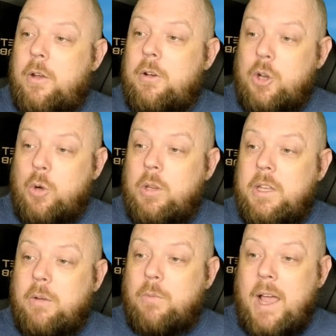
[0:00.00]
newly
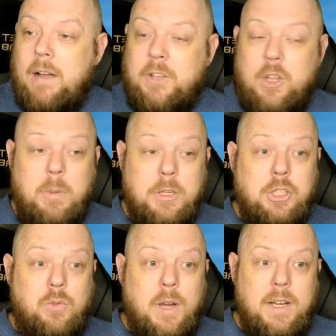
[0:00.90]
arrived humans a
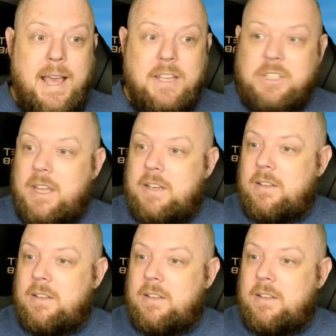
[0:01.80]
great asset.